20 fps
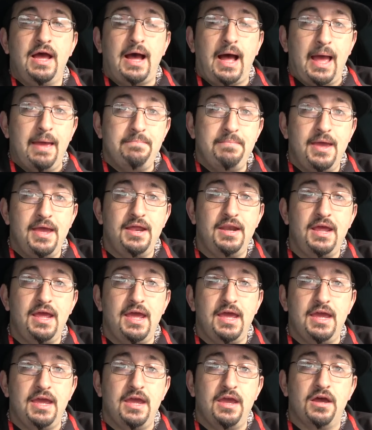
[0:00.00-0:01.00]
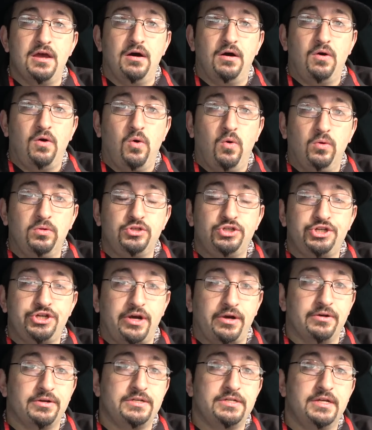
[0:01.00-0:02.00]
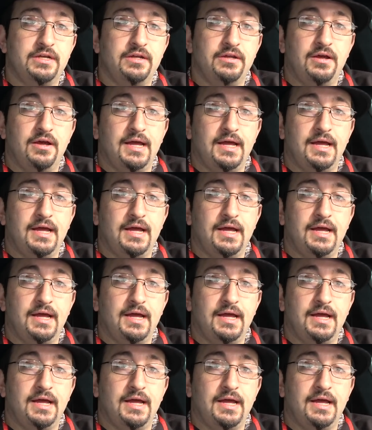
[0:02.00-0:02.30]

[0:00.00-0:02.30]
I made a whole chart